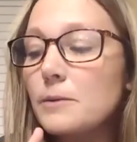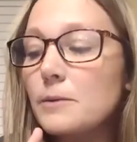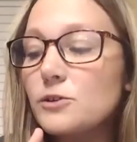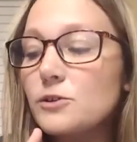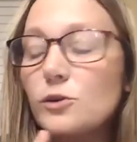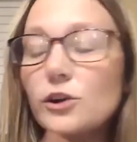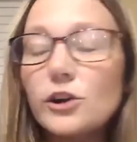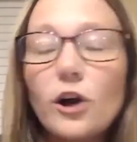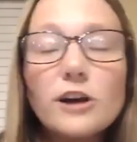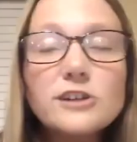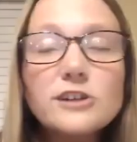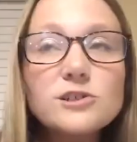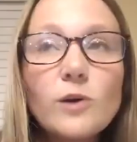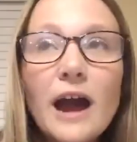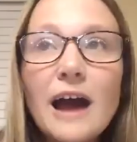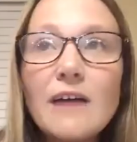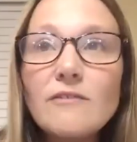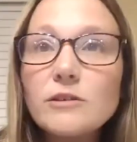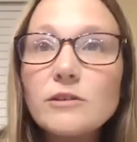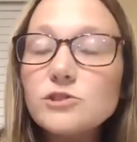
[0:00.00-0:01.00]
You could also
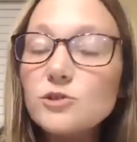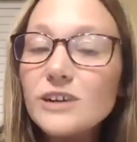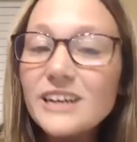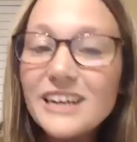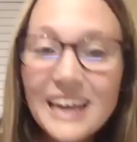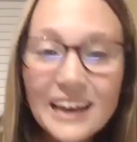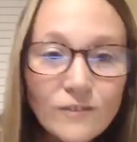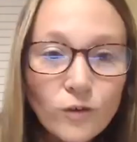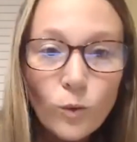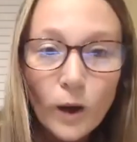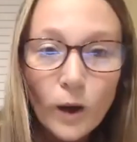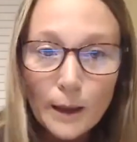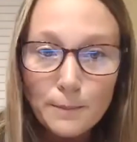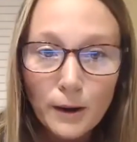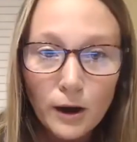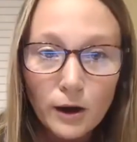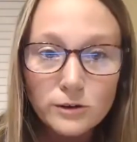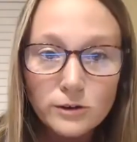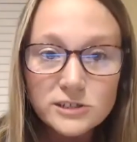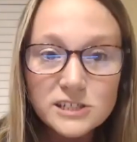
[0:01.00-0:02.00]
have them do a giveaway
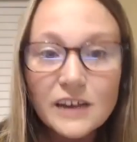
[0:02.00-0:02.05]
post.